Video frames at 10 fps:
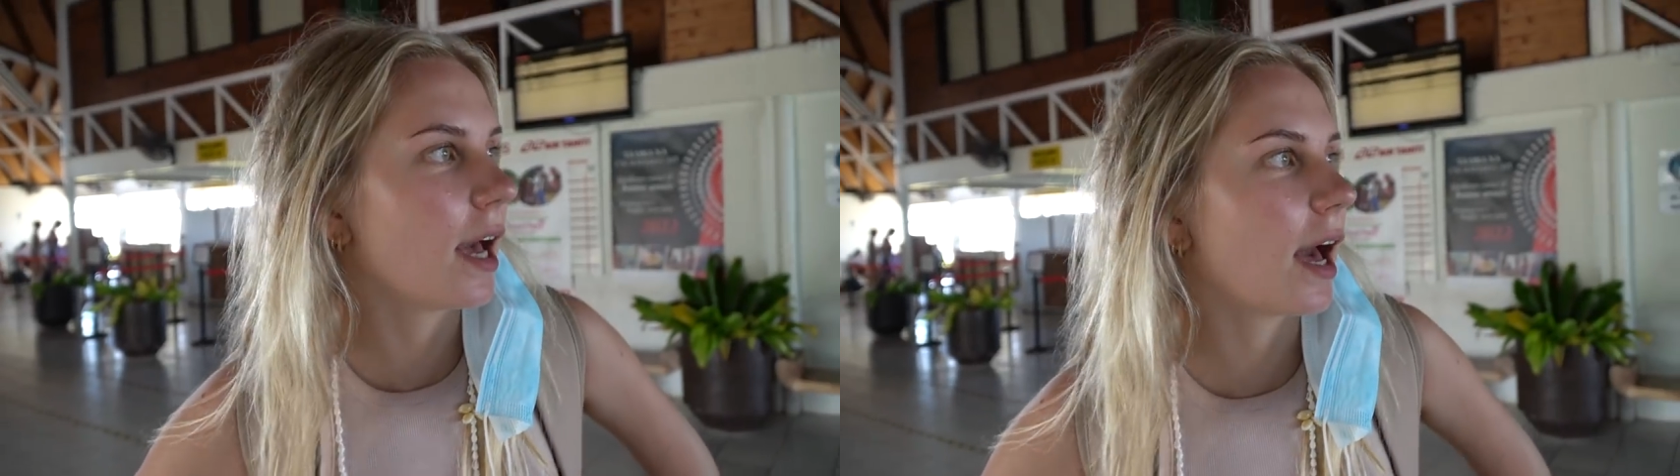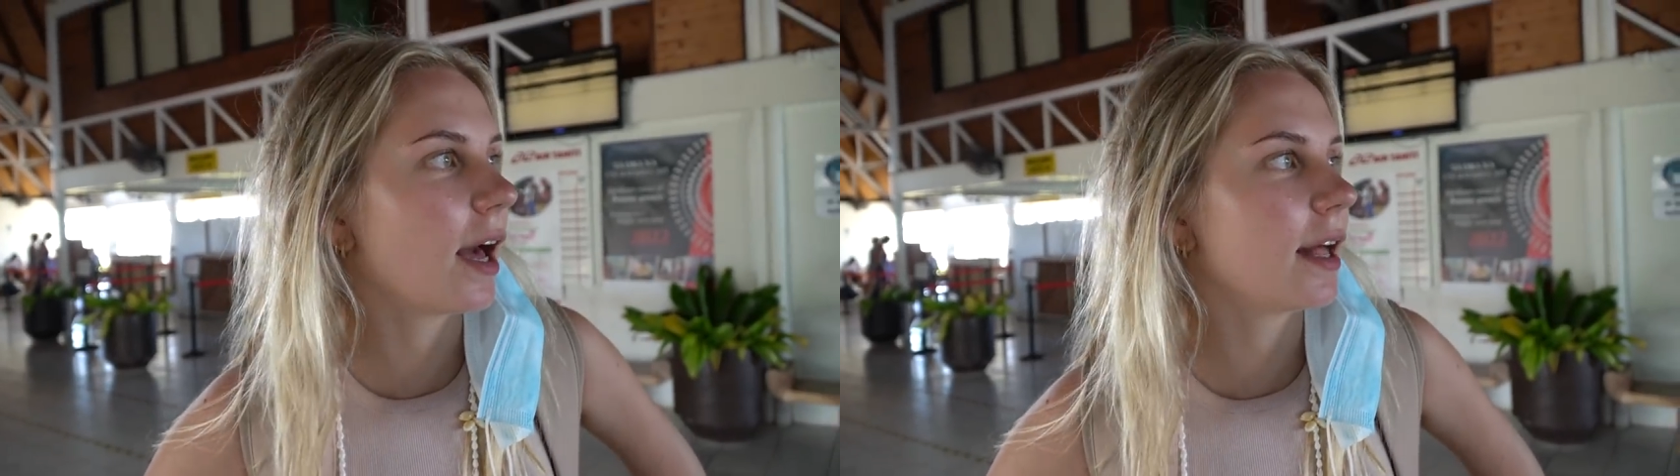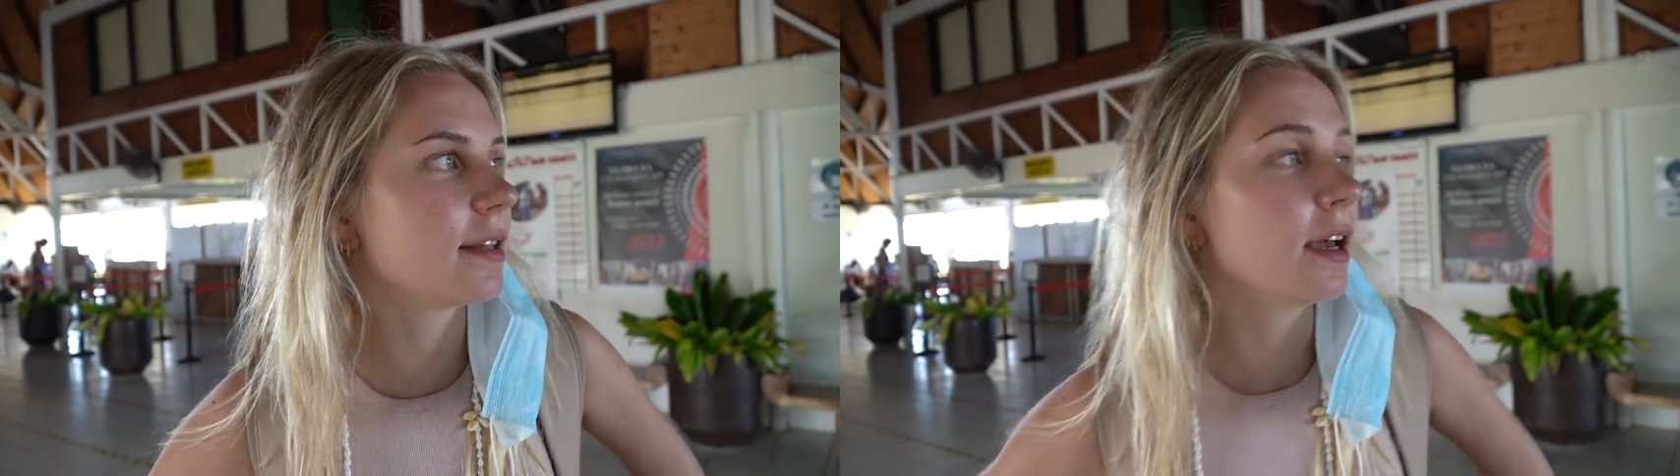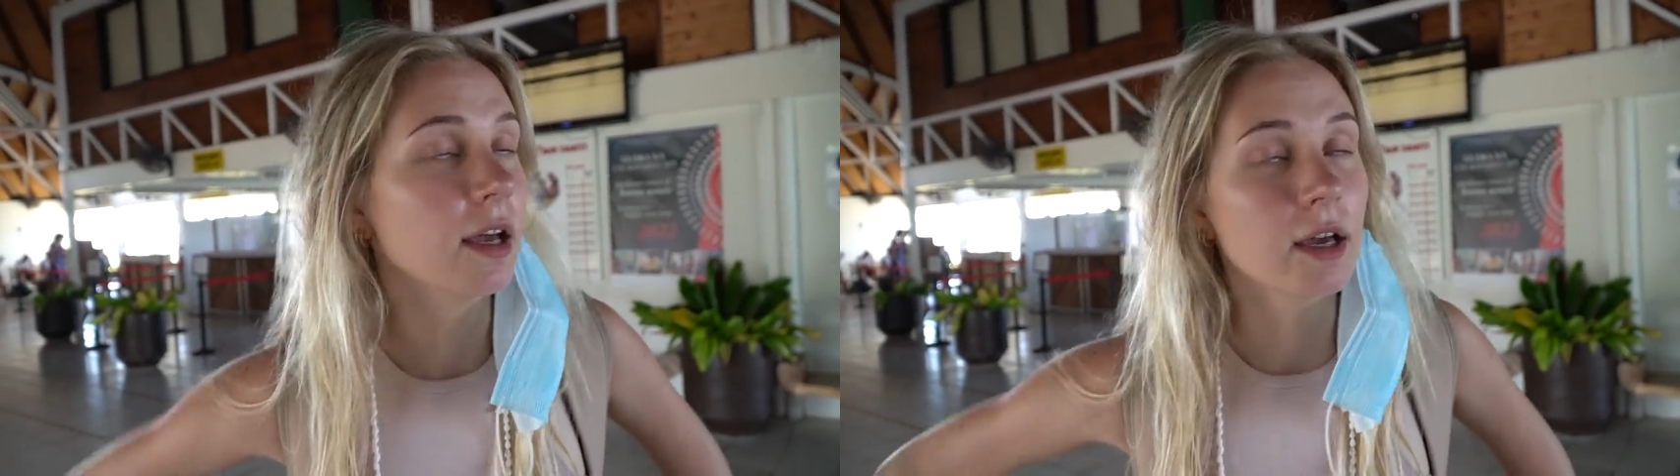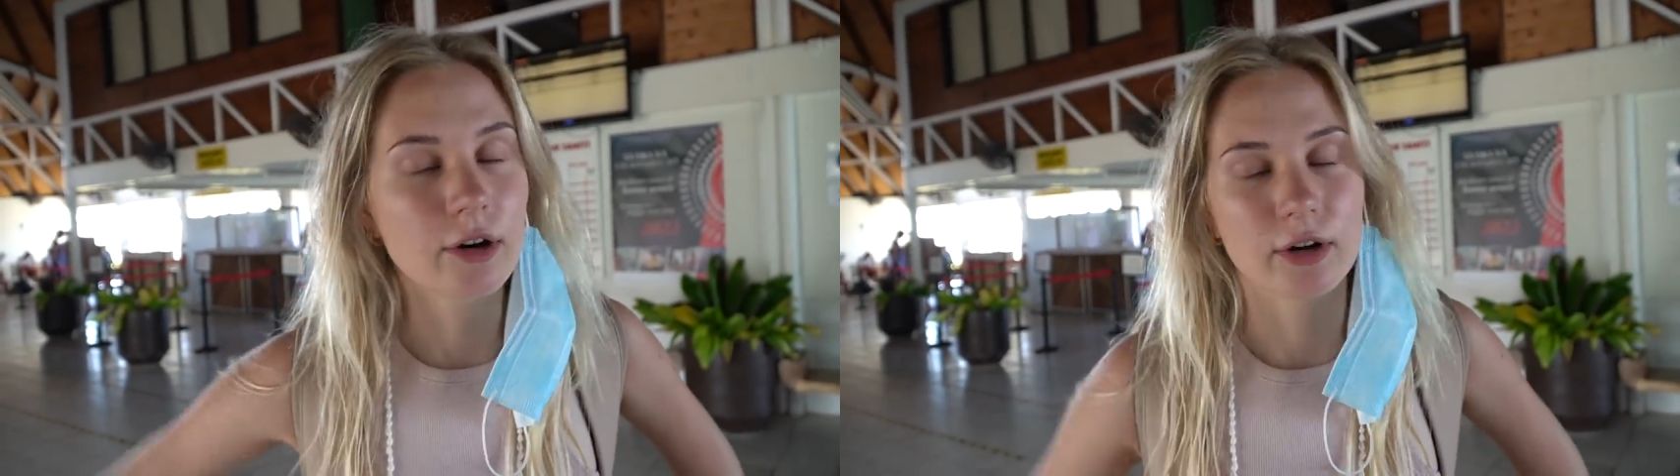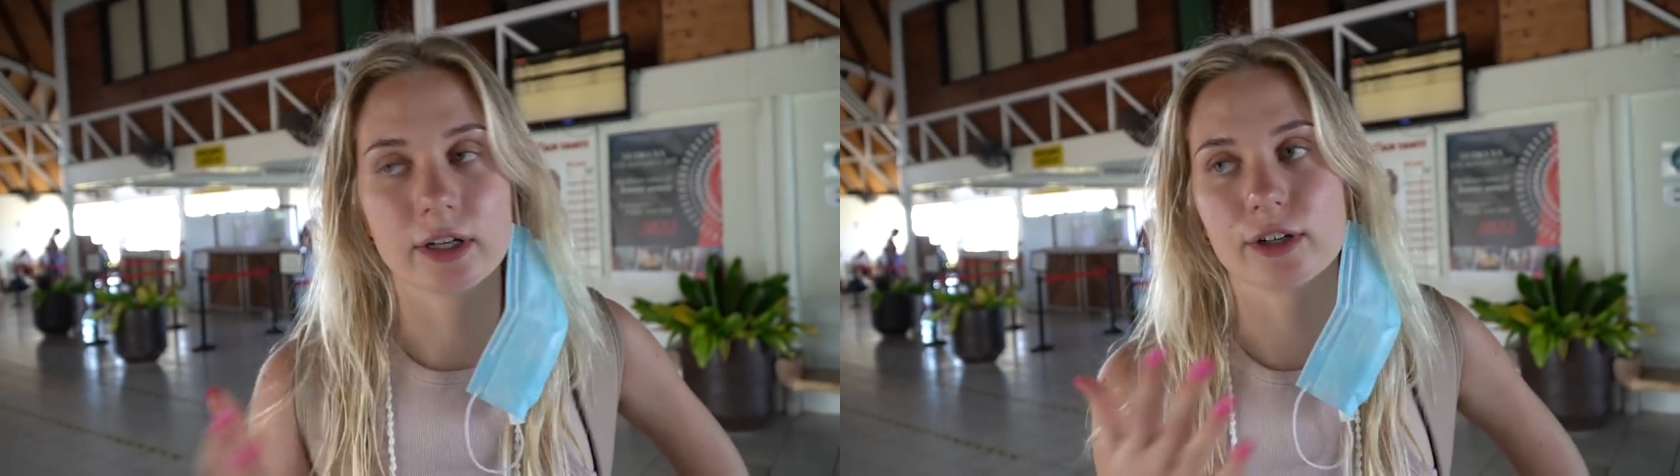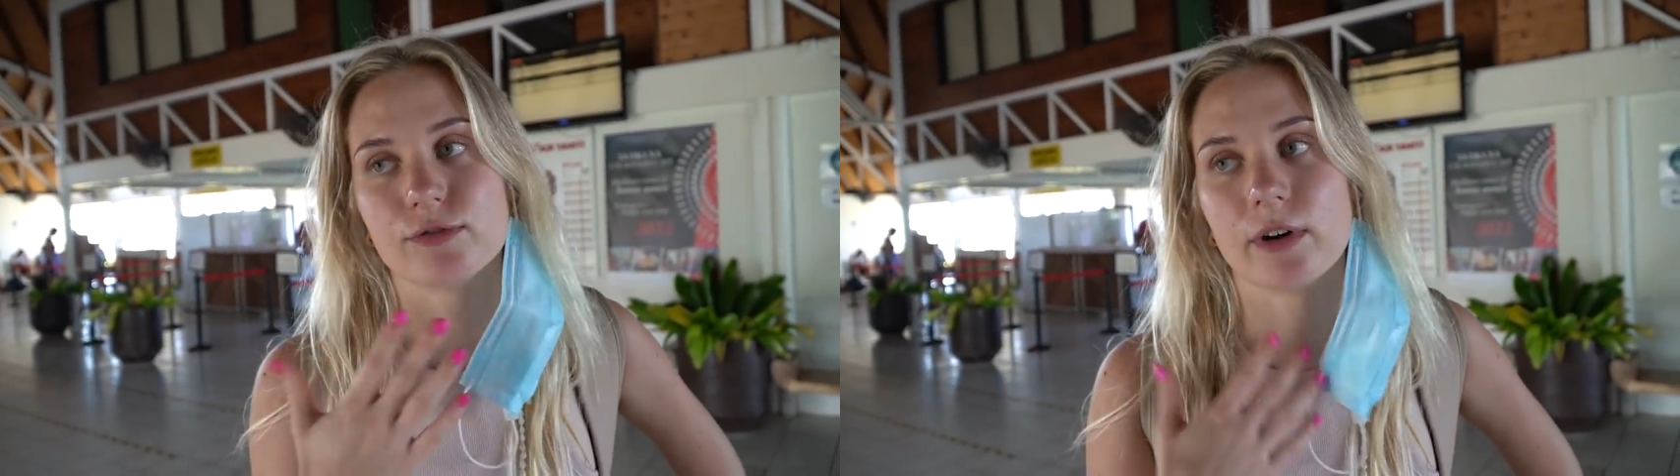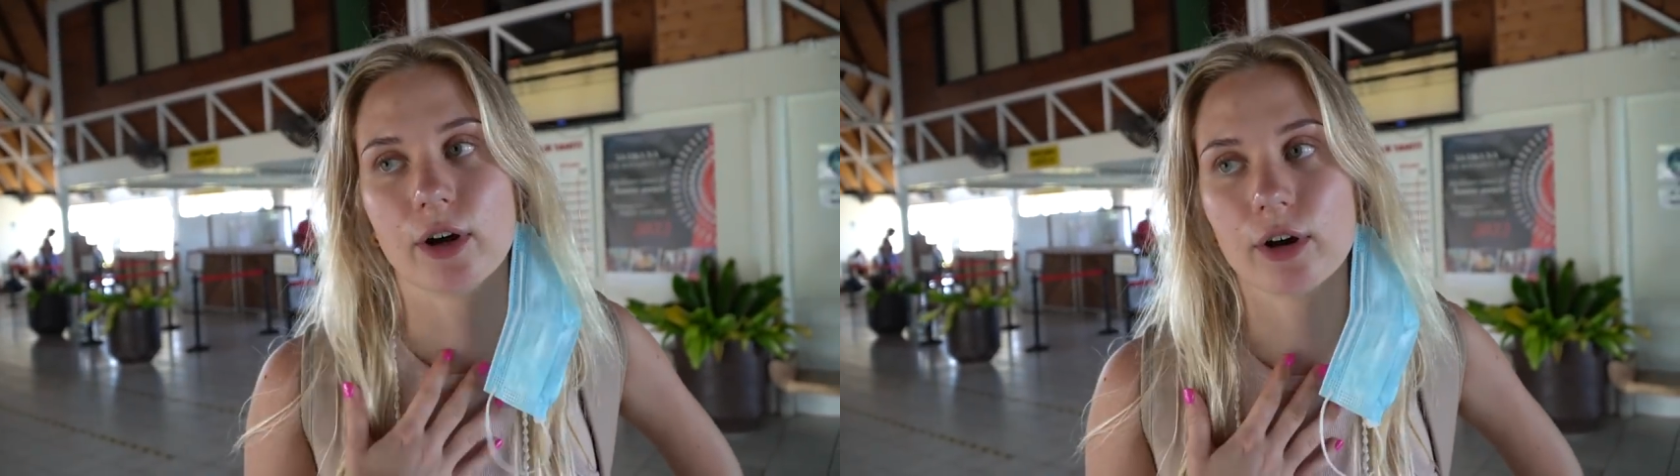And right now it's
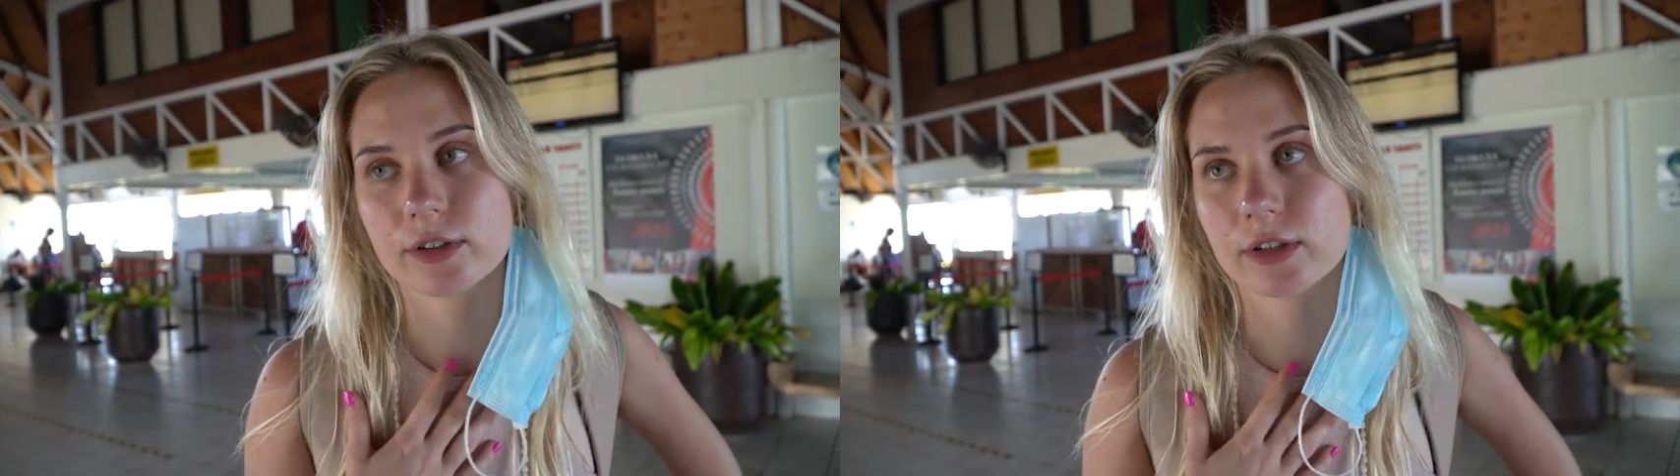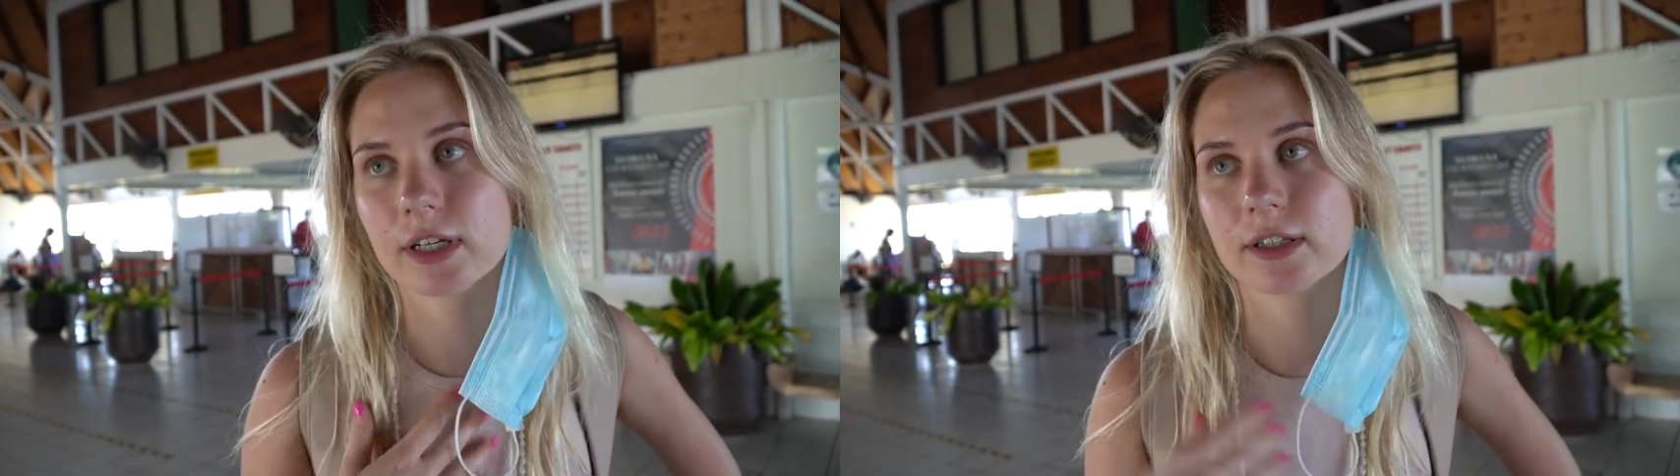very hot.